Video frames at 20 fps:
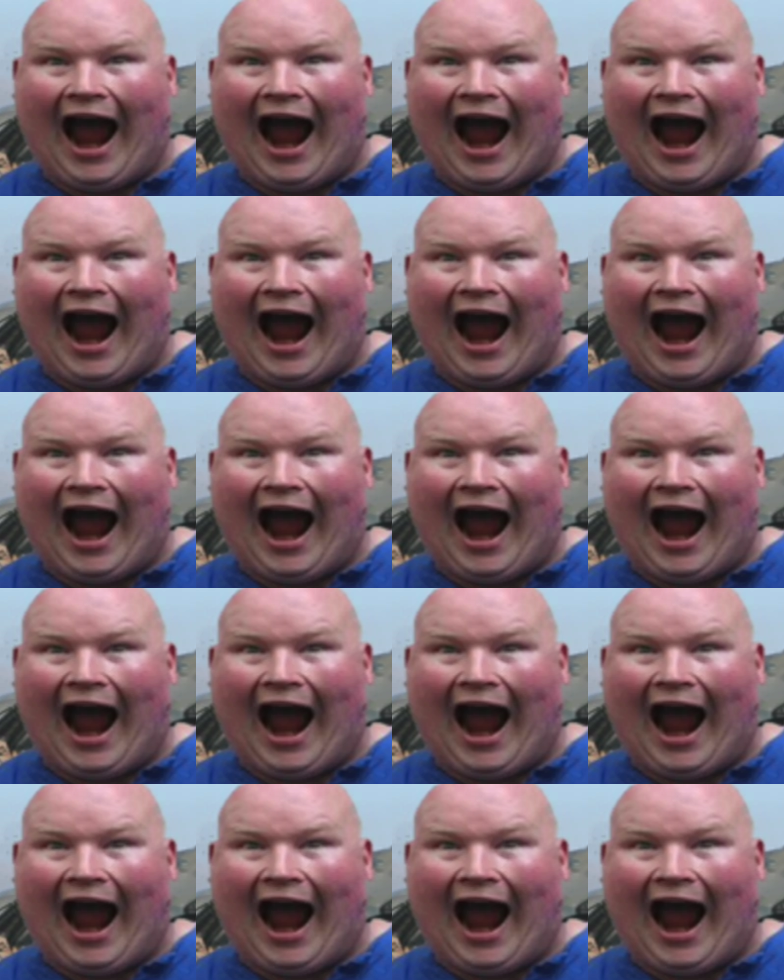
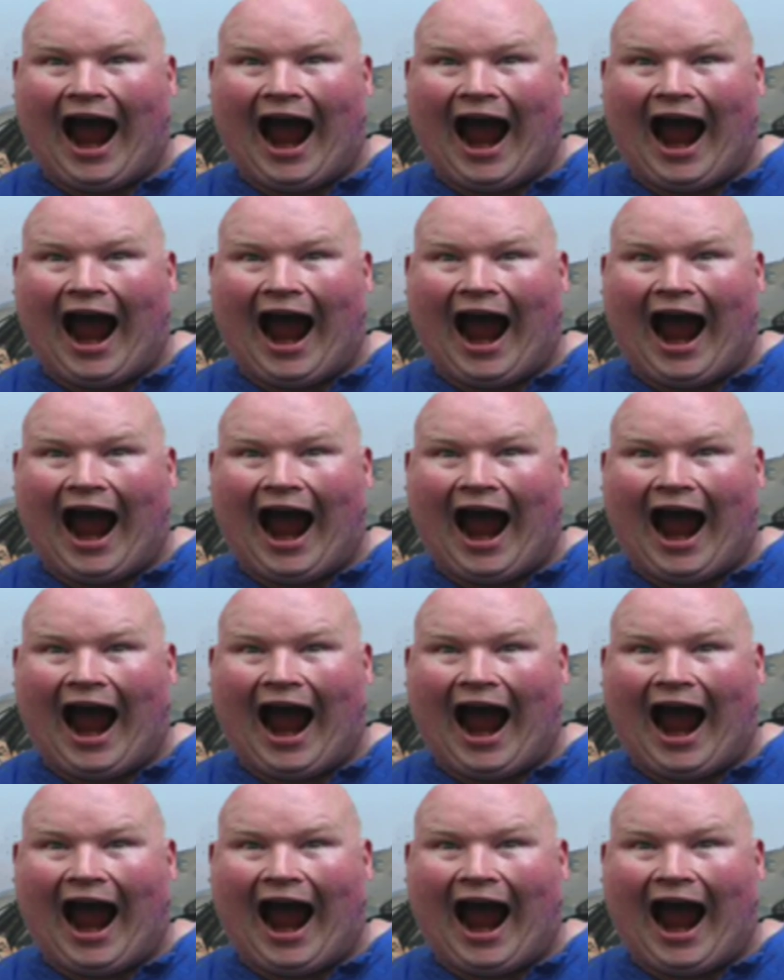
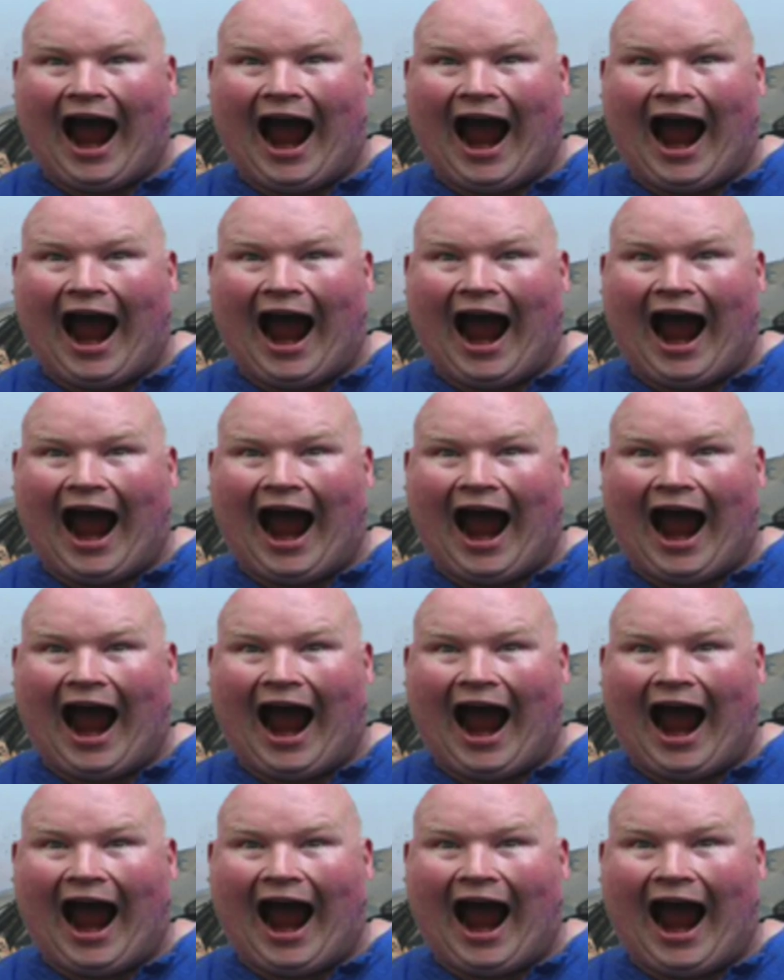
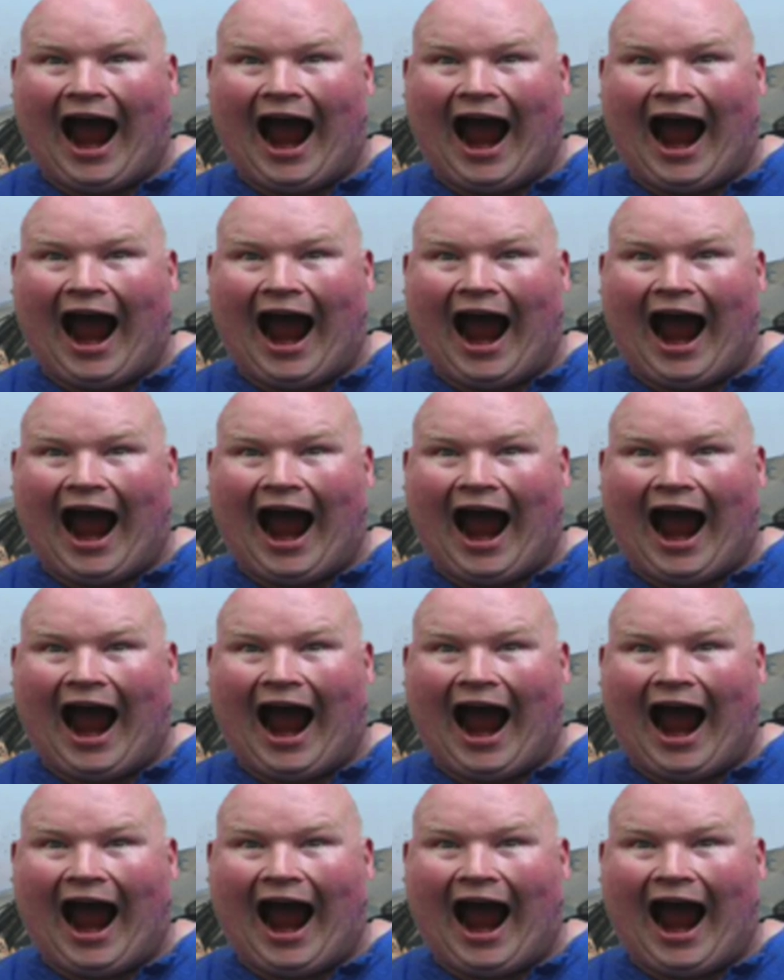
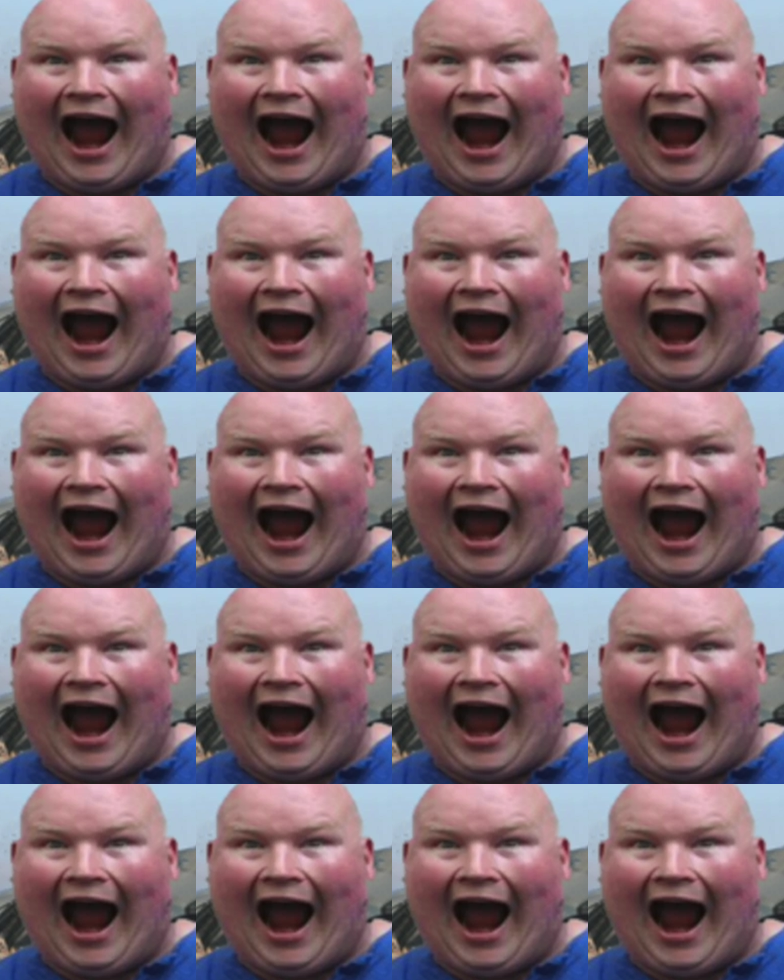
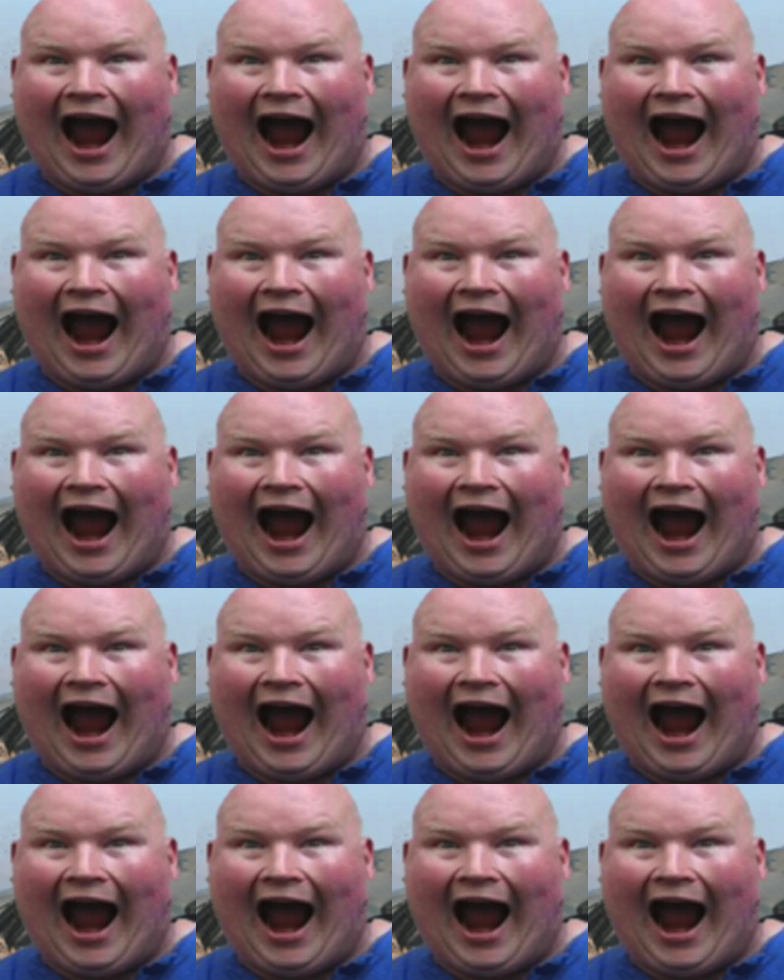
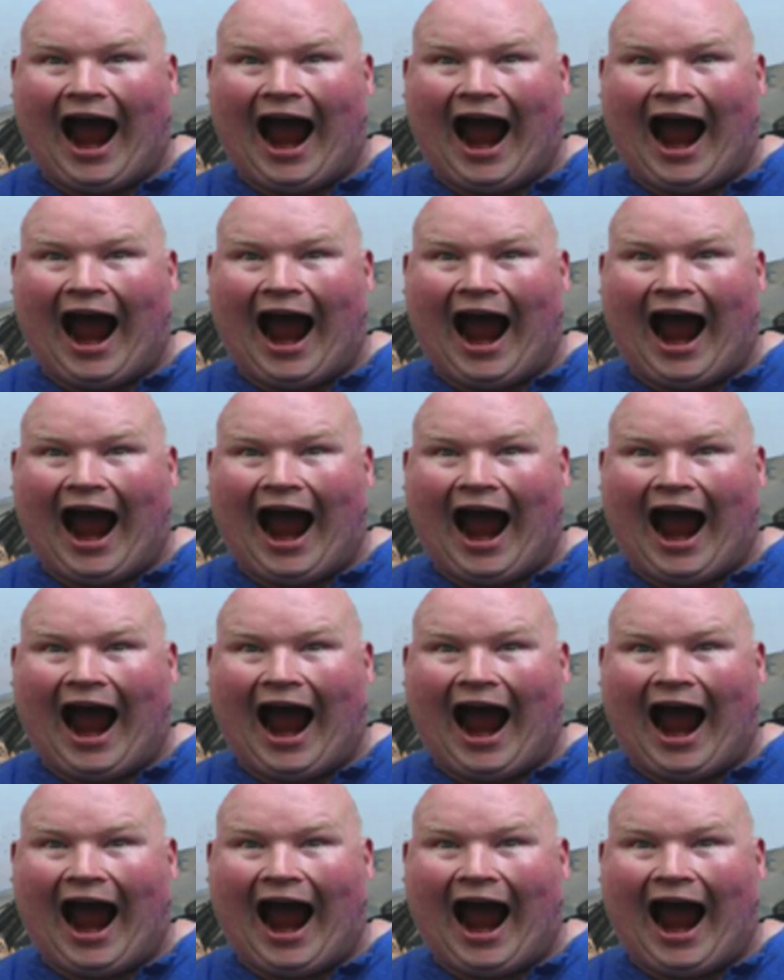The face doesn't move, so there is nothing to read.